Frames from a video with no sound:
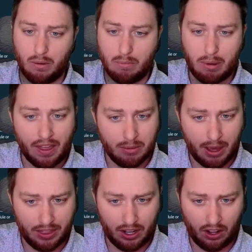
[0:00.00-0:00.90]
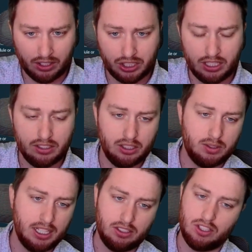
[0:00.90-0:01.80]
embed the methodology, you
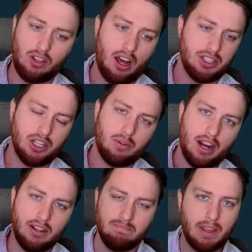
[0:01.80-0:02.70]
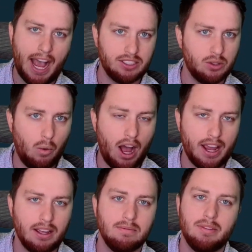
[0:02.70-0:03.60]
teach the logic, right? Ask why,
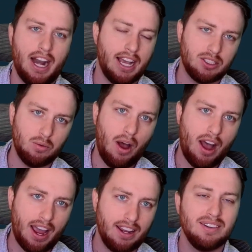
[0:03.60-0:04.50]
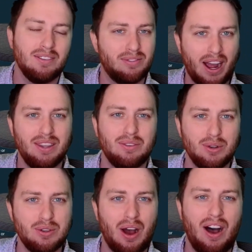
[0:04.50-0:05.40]
then ask why, find the
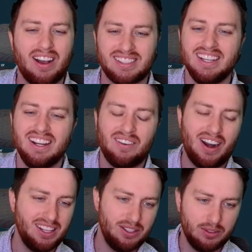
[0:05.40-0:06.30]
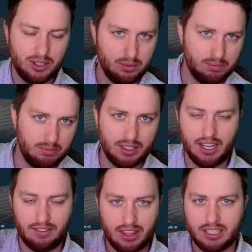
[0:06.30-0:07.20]
root cause, right? You
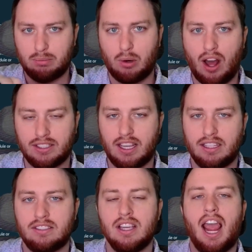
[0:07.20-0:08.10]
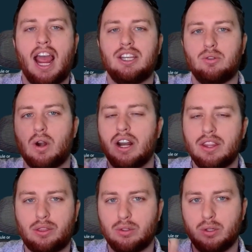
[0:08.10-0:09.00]
give it this process and you run it
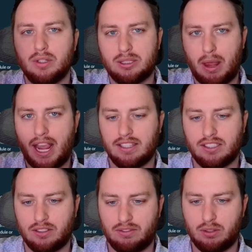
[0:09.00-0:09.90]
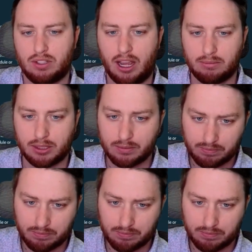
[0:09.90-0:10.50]
through its paces a few times.